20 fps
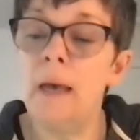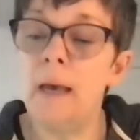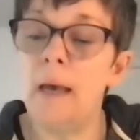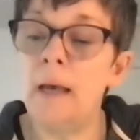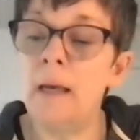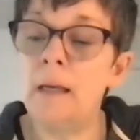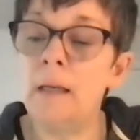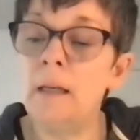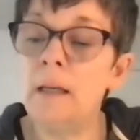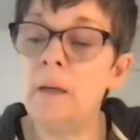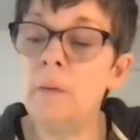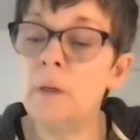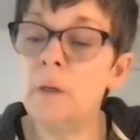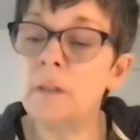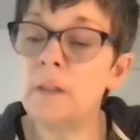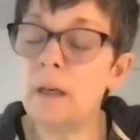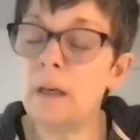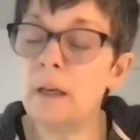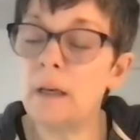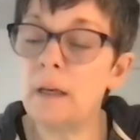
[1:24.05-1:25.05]
and he was
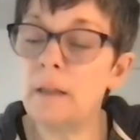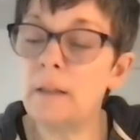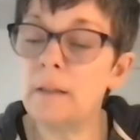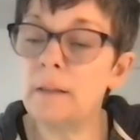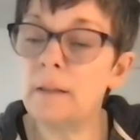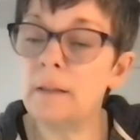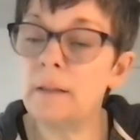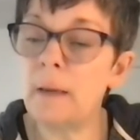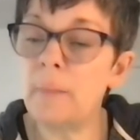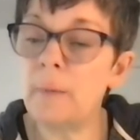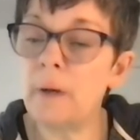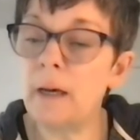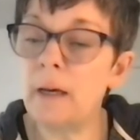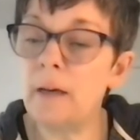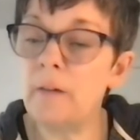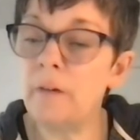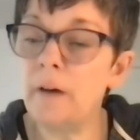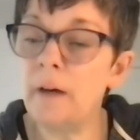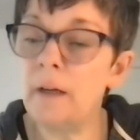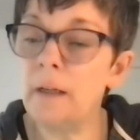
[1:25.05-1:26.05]
a
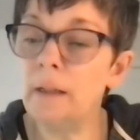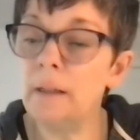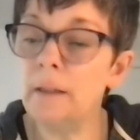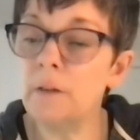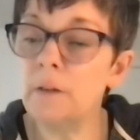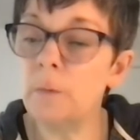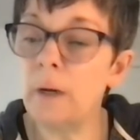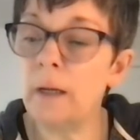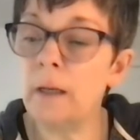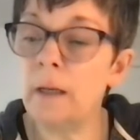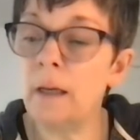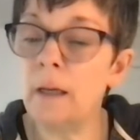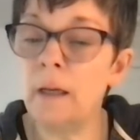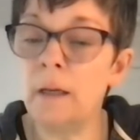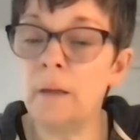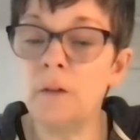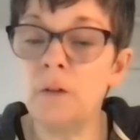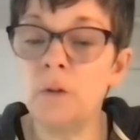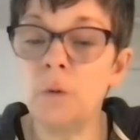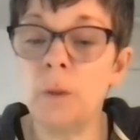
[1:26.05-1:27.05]
semi-finalist ranking in
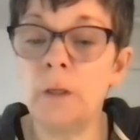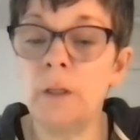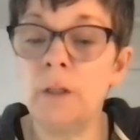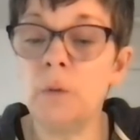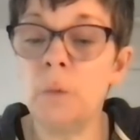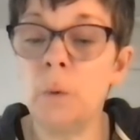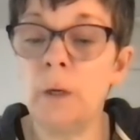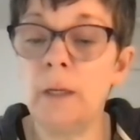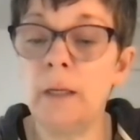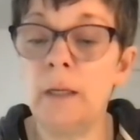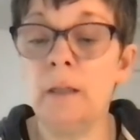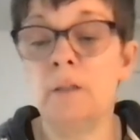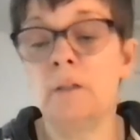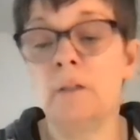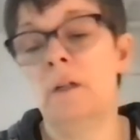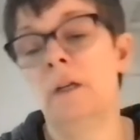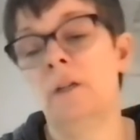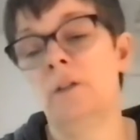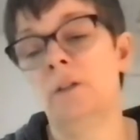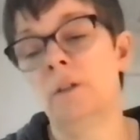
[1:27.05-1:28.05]
the 2020
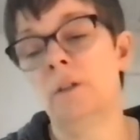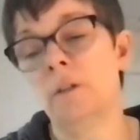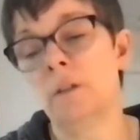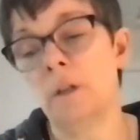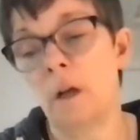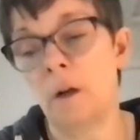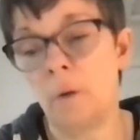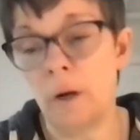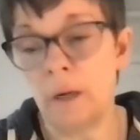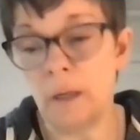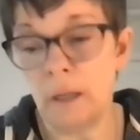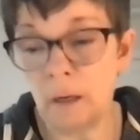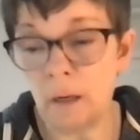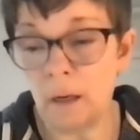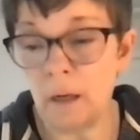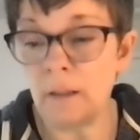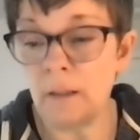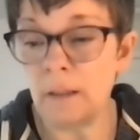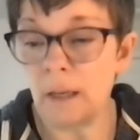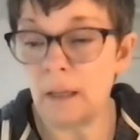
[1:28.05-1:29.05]
International Songwriting
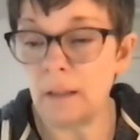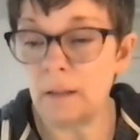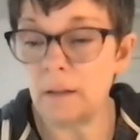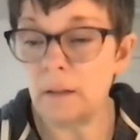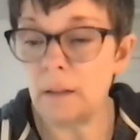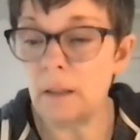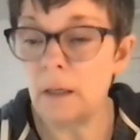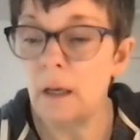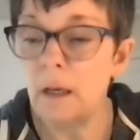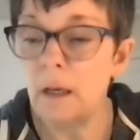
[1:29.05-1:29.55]
Contest.